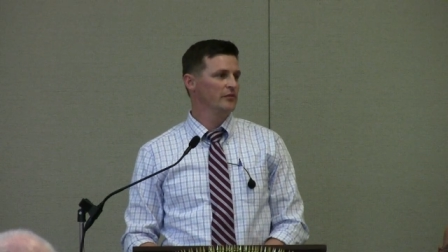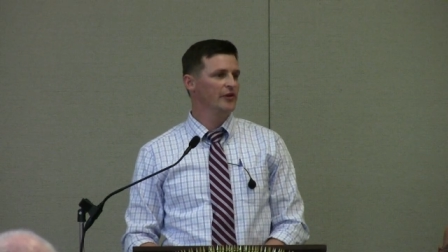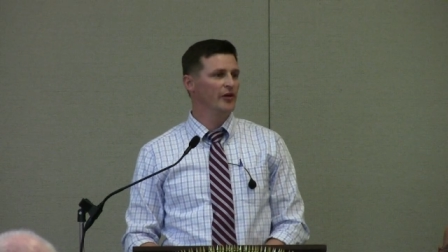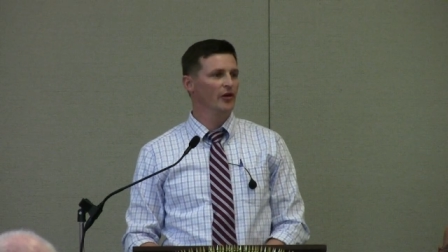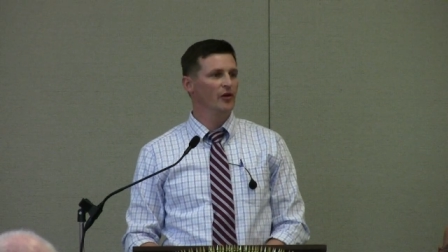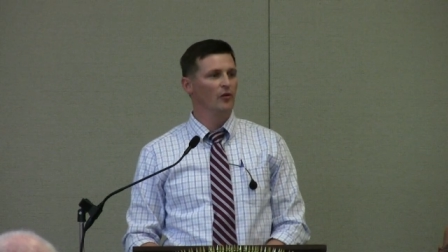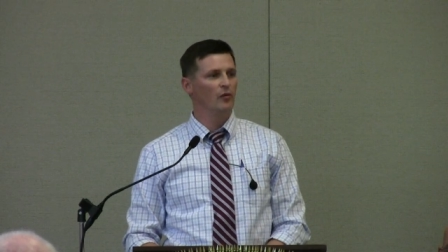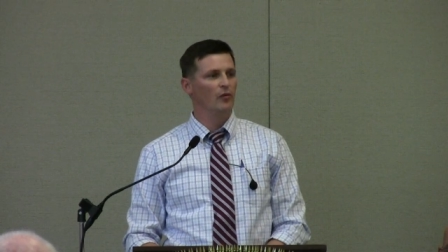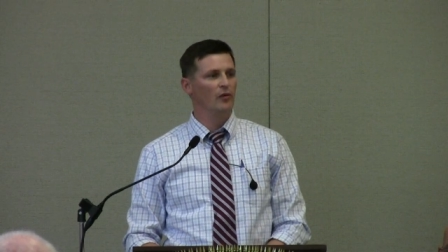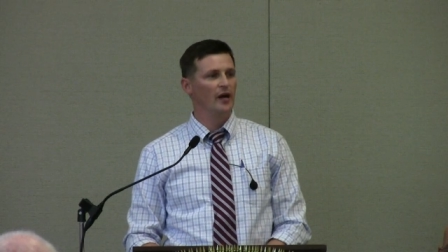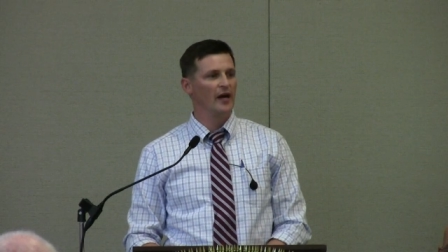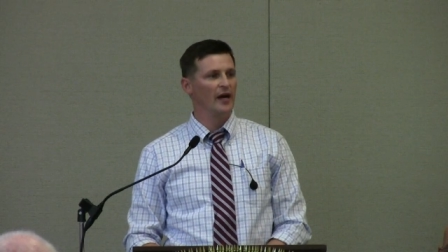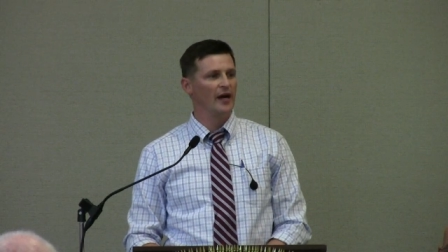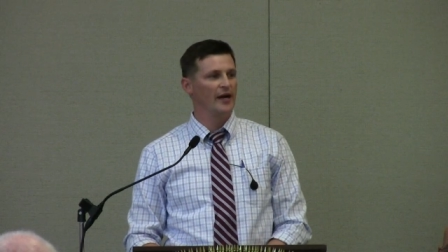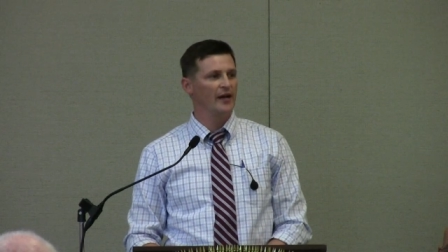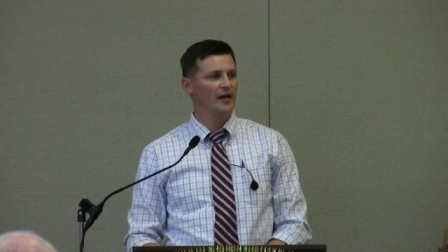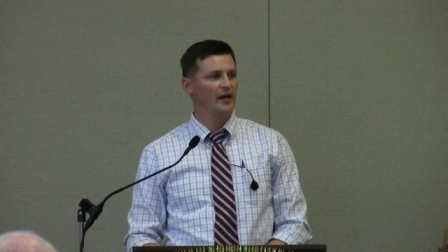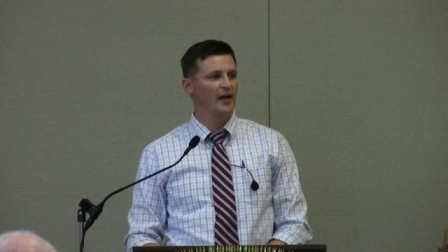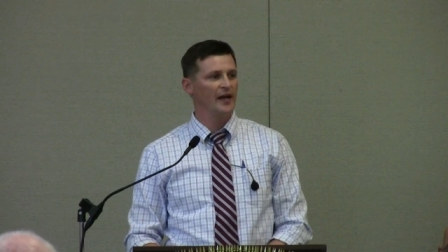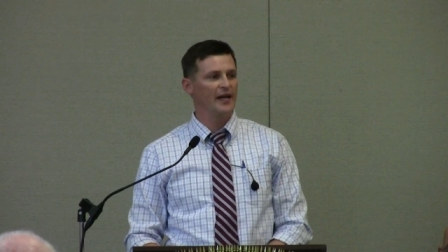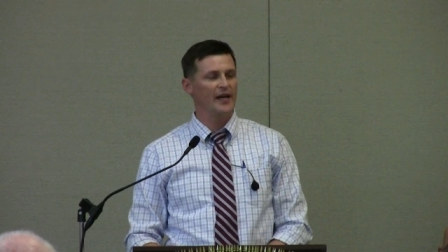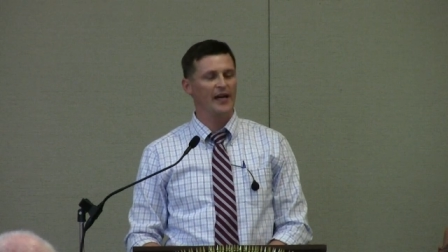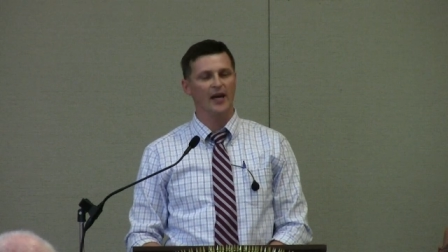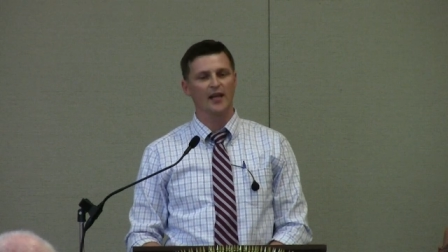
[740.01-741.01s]
No
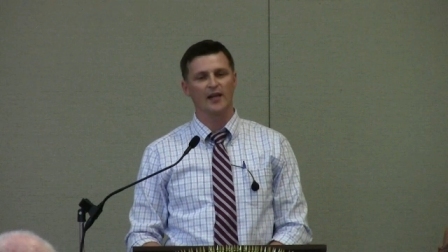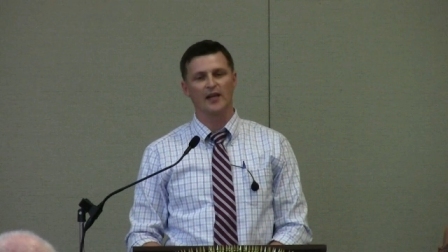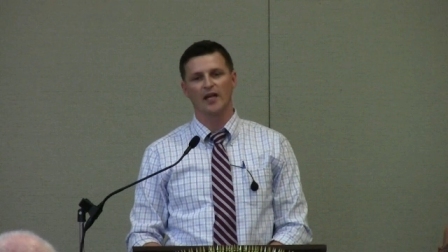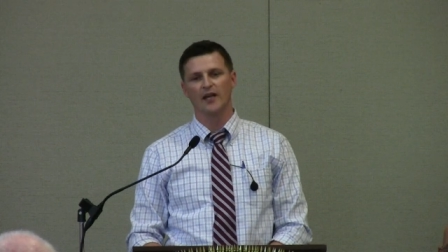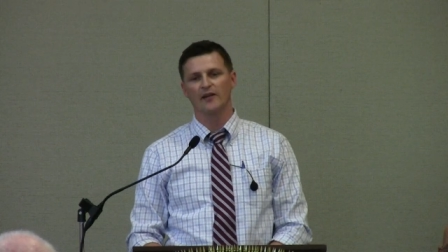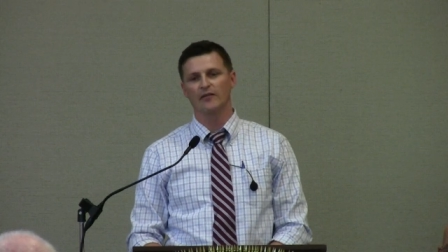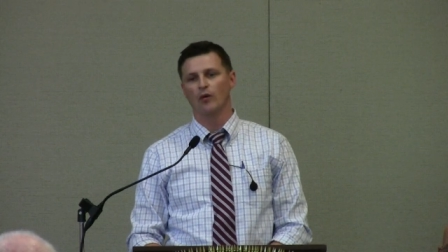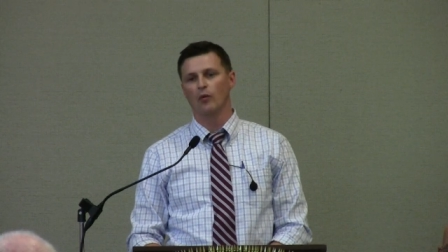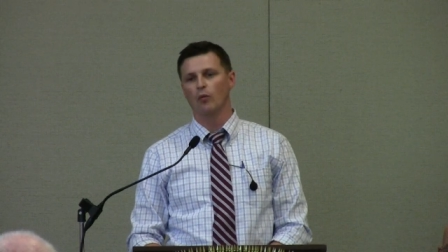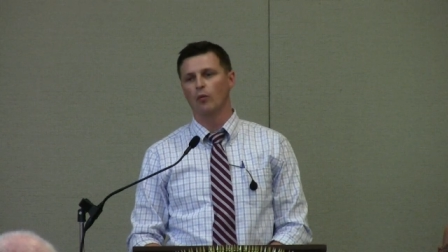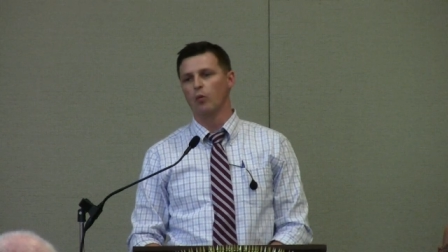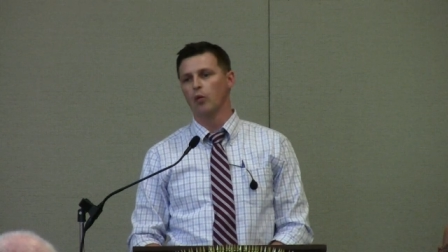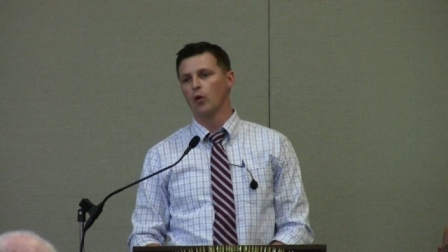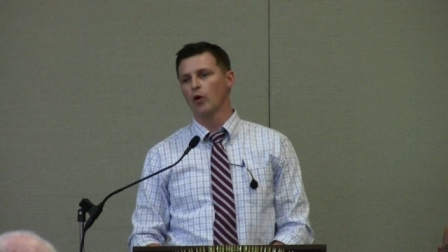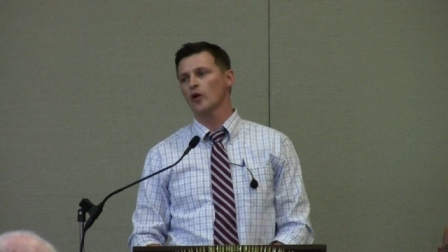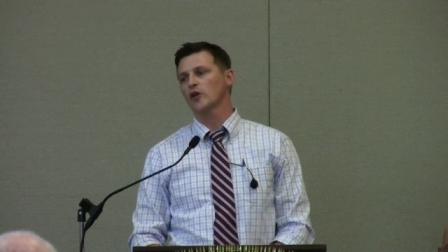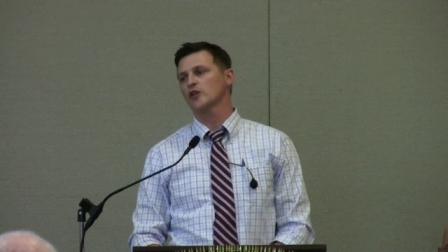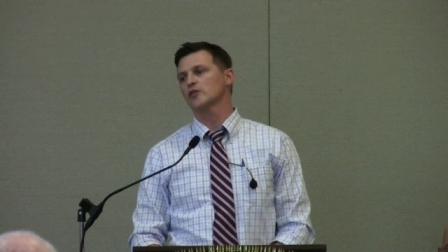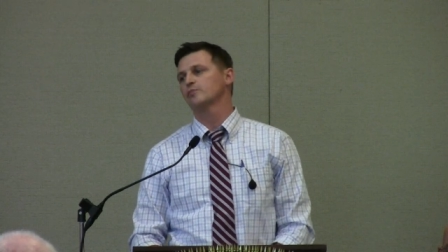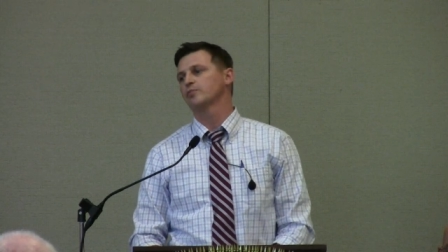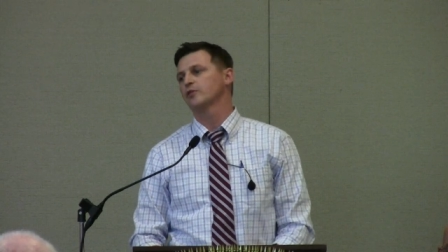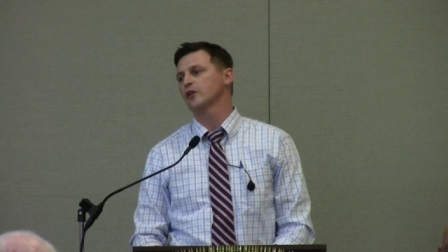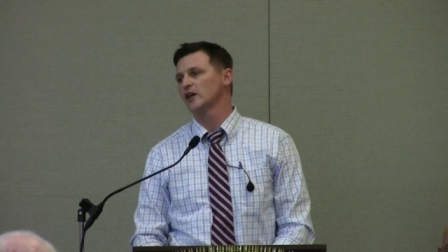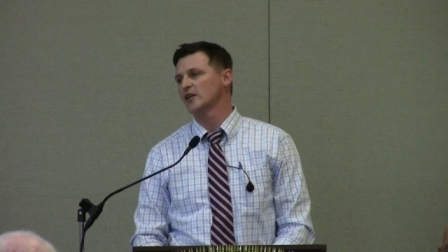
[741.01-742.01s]
way. I can't think of a
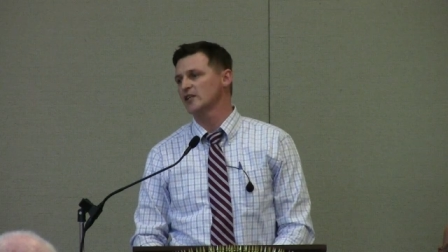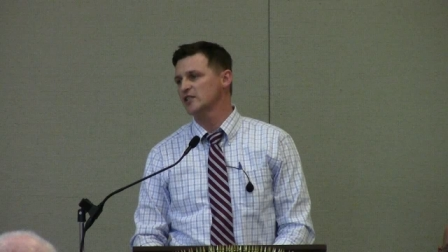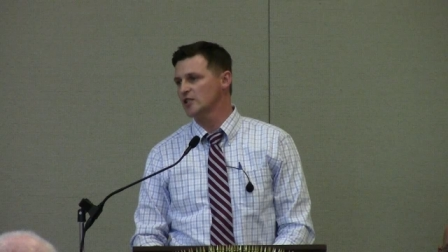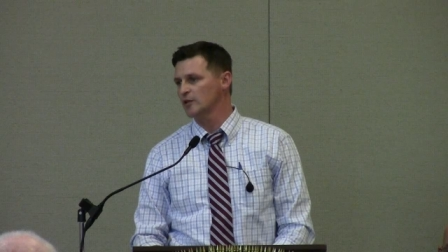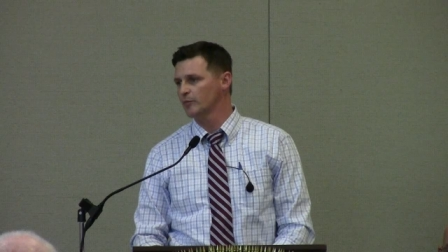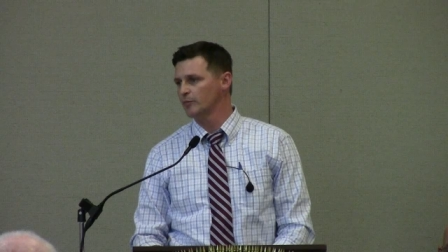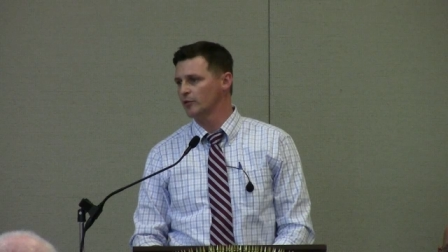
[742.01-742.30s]
worse place